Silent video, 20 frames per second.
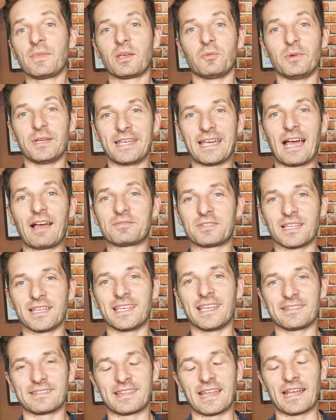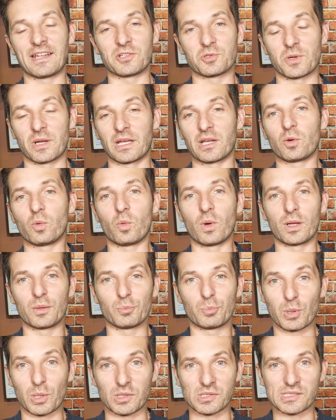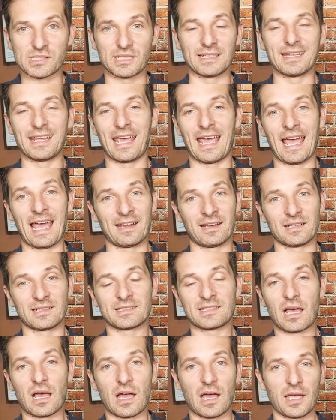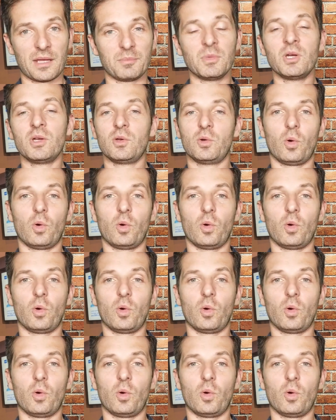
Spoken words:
we have to get that drink one person at a time,